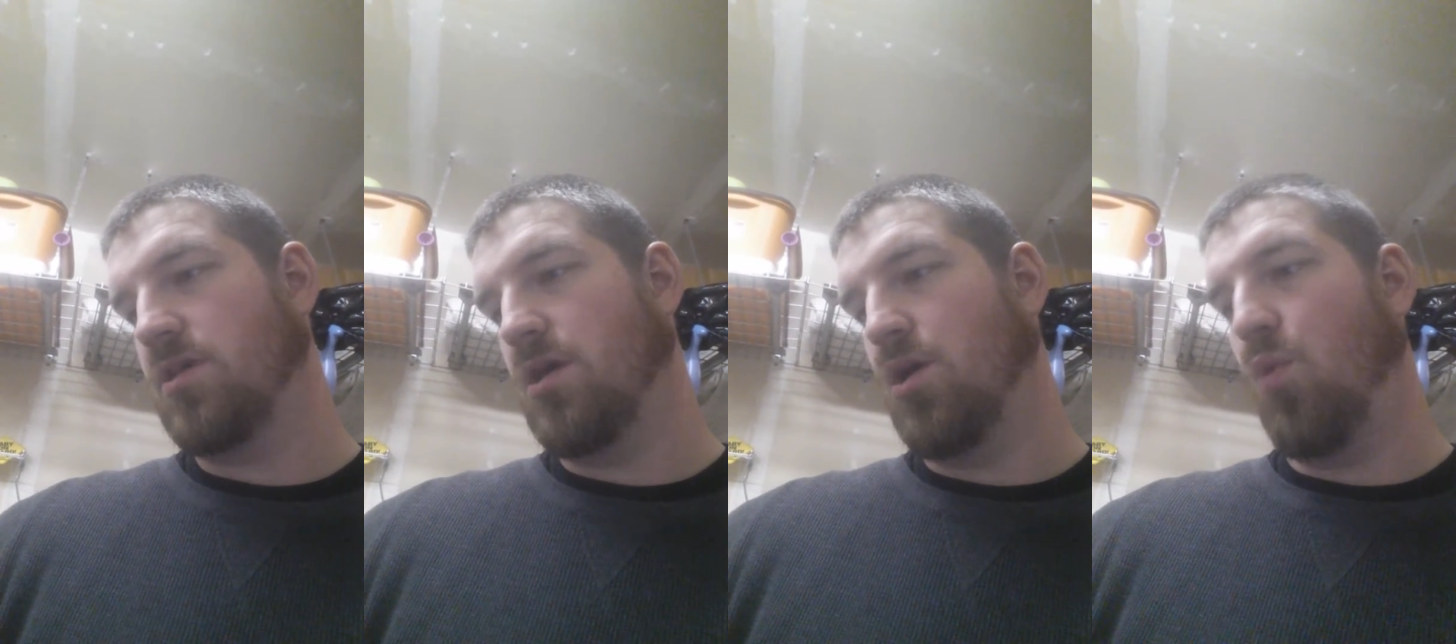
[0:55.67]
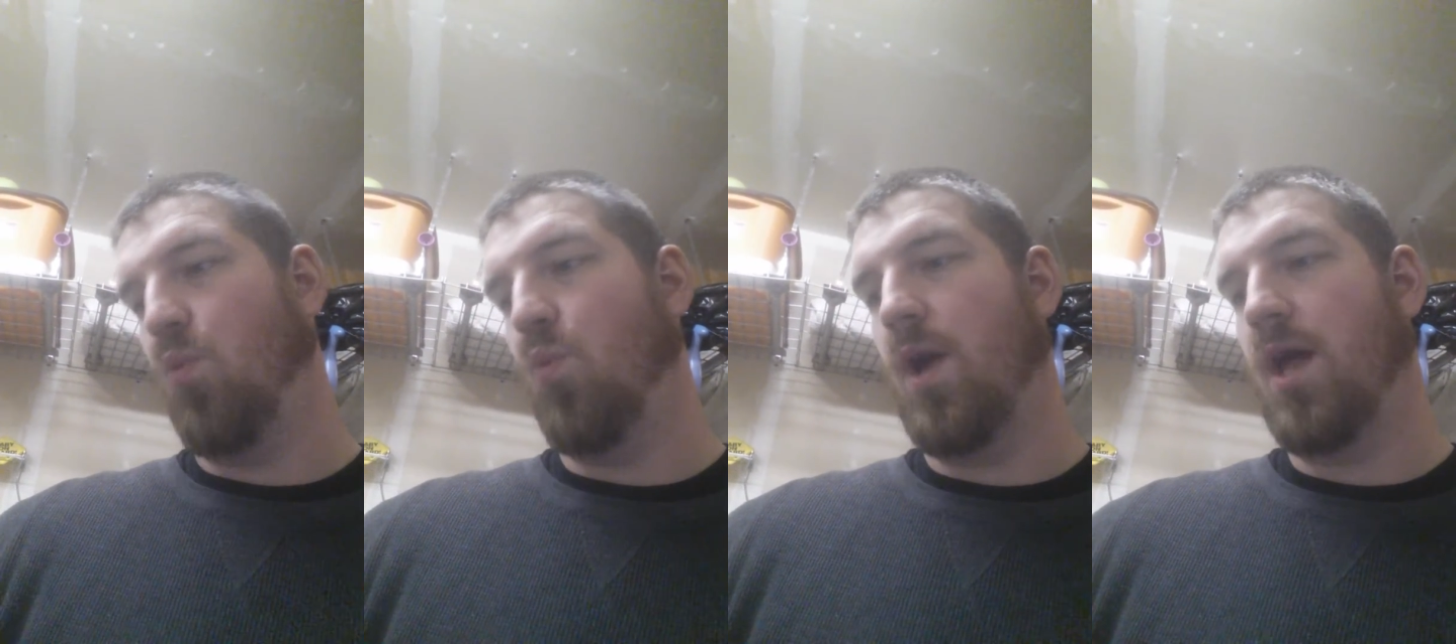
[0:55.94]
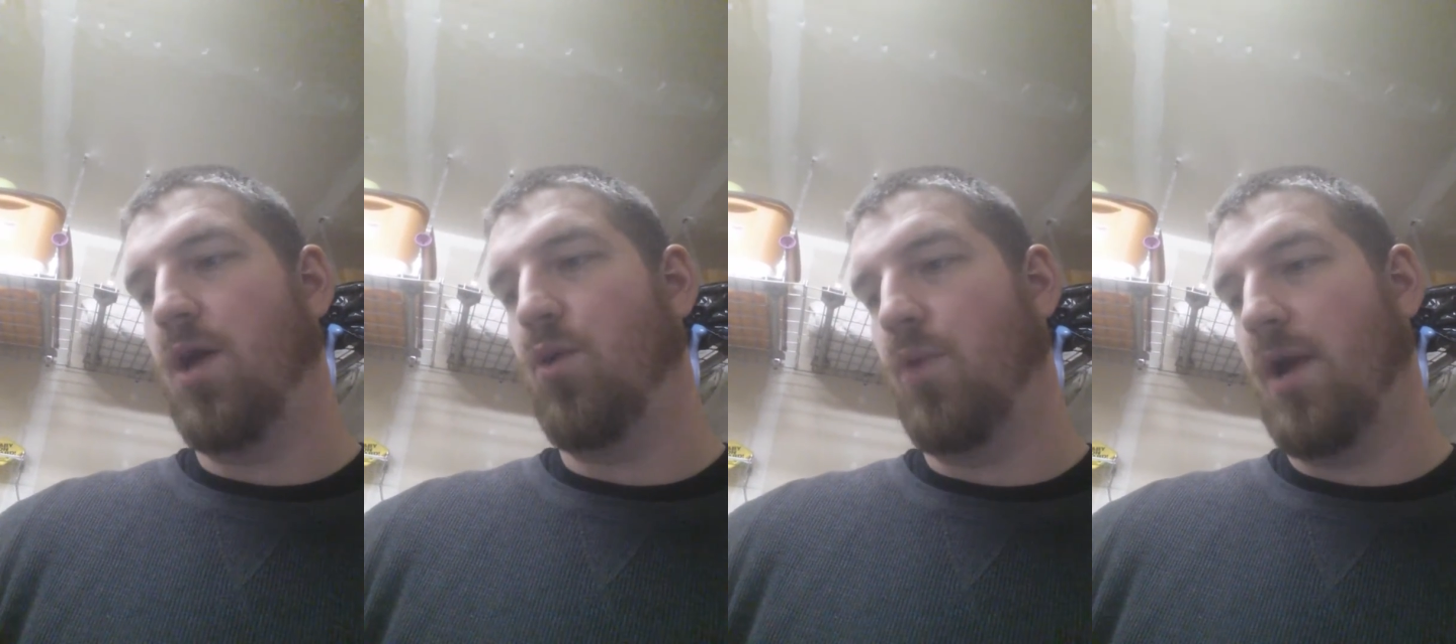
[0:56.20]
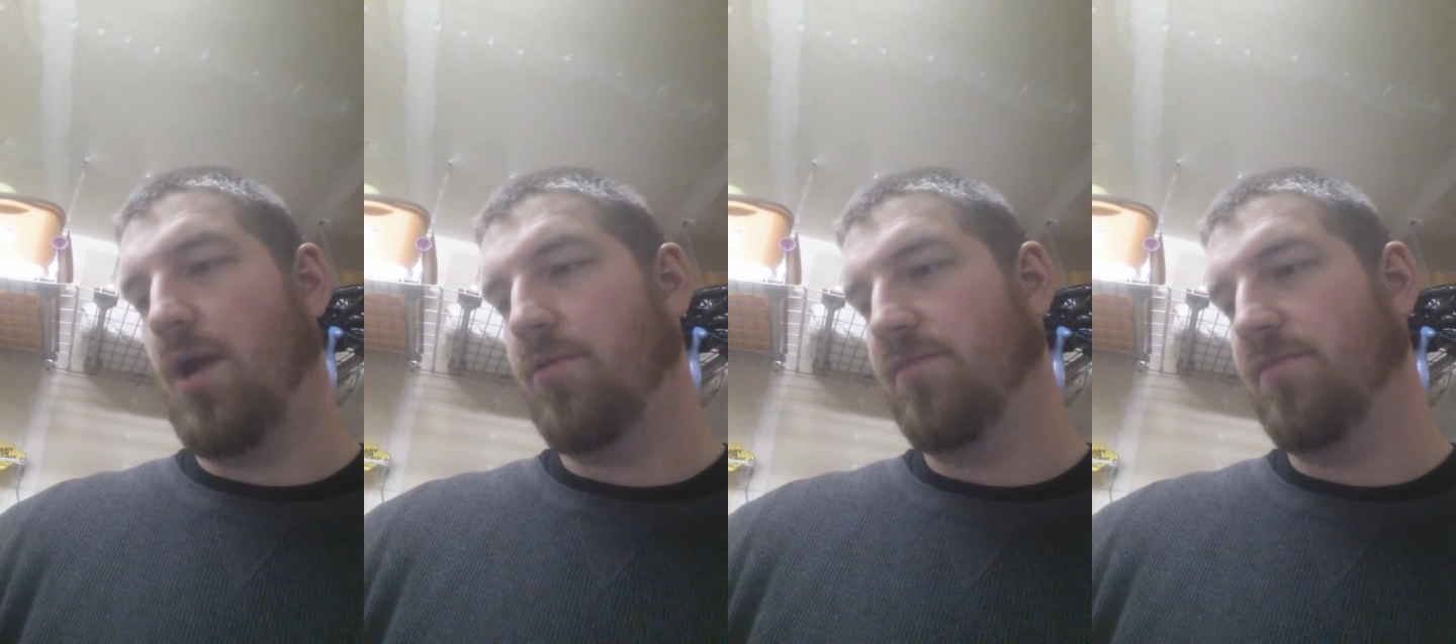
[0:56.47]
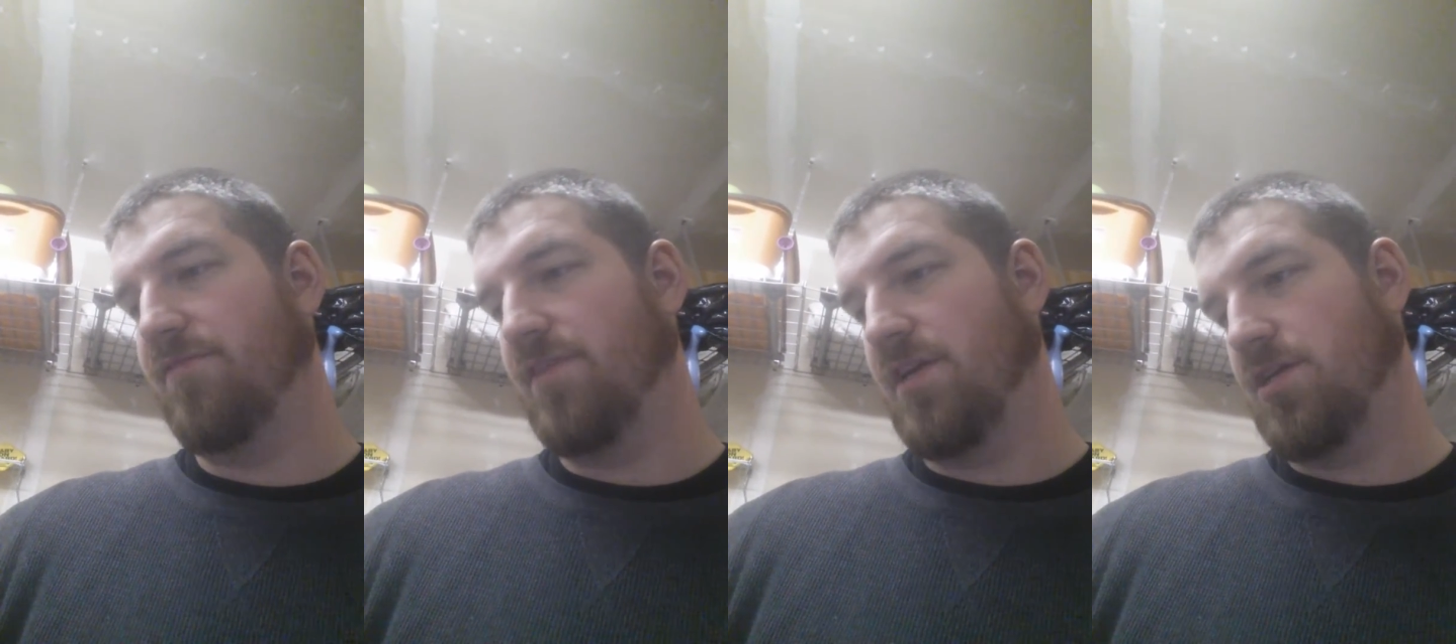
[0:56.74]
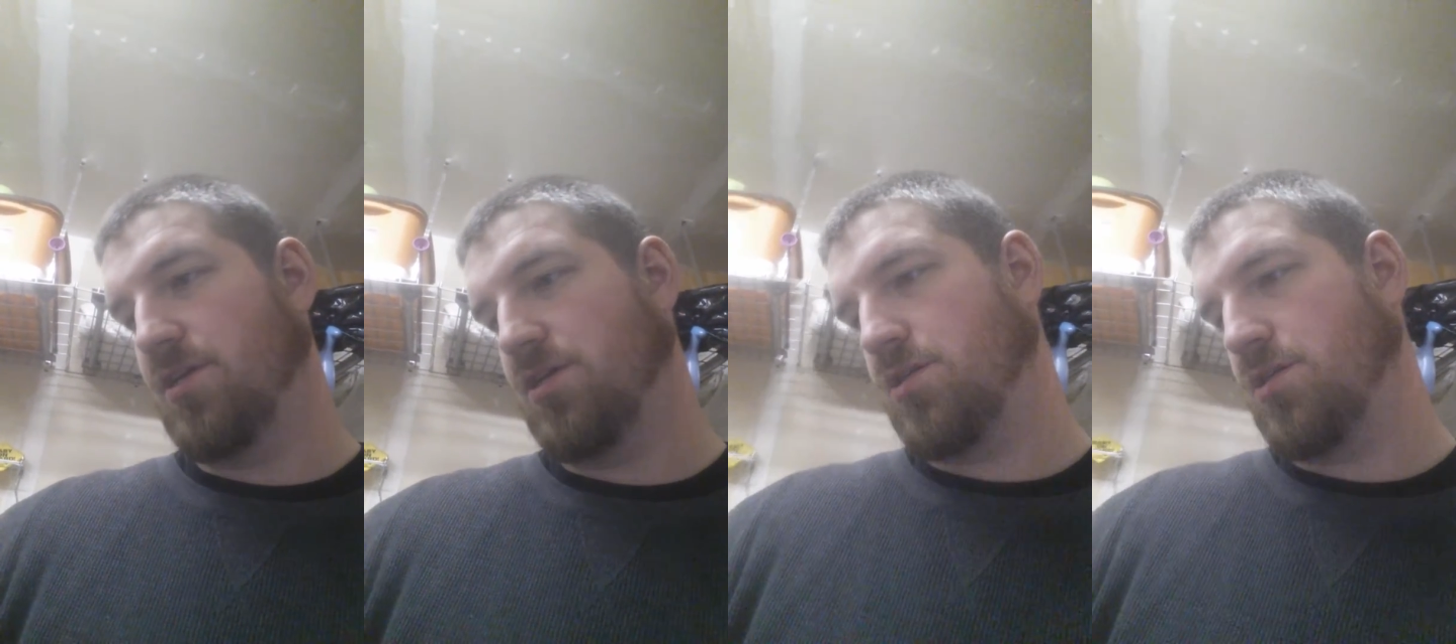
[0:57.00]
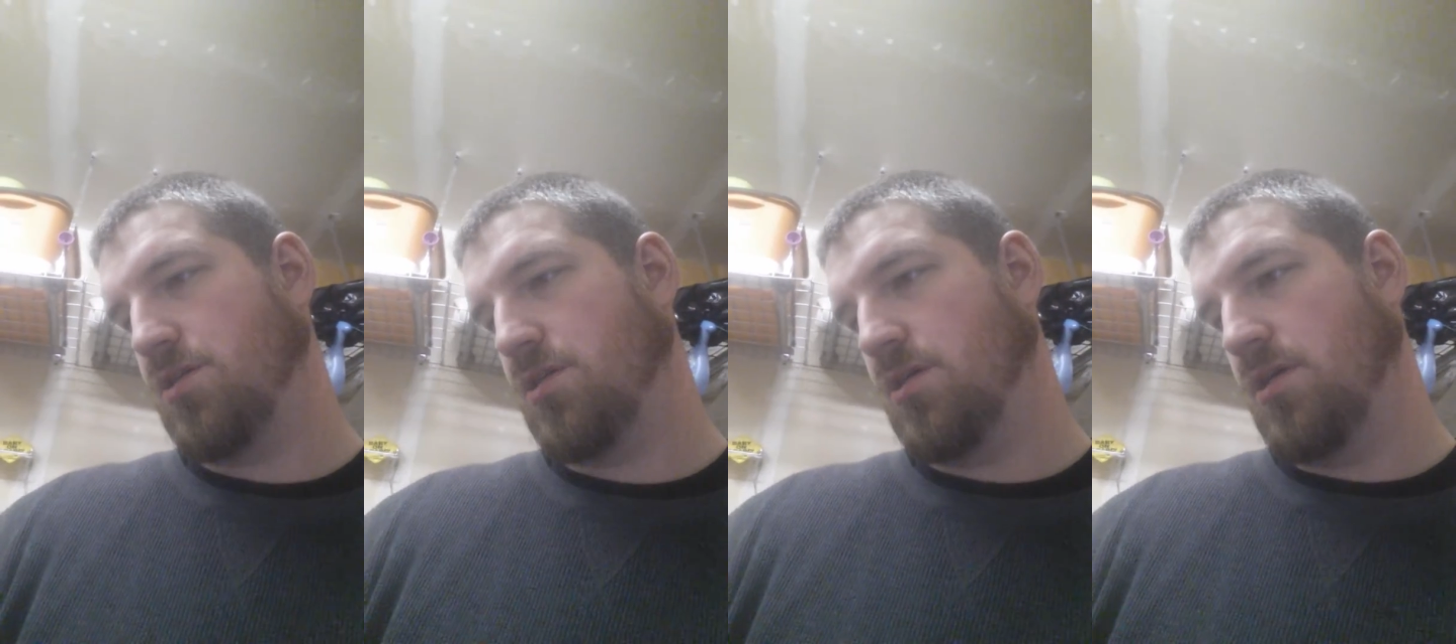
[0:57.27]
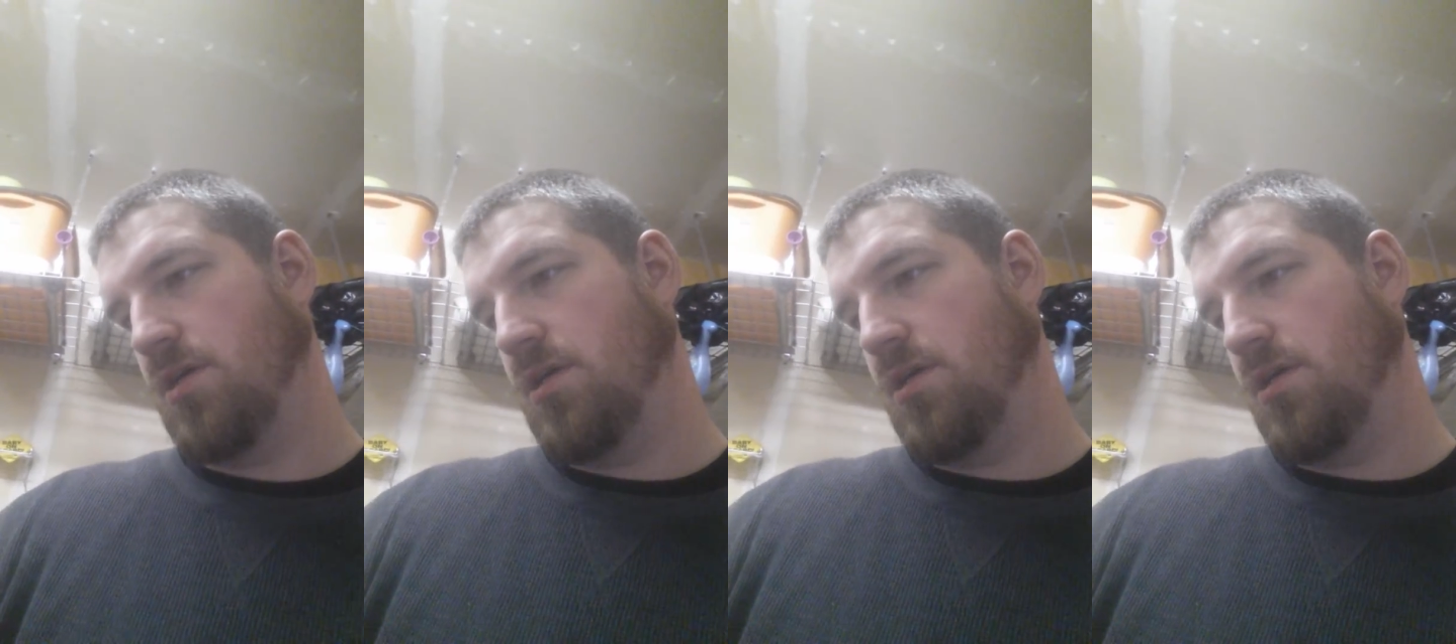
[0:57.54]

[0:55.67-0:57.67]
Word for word: a well rounded finish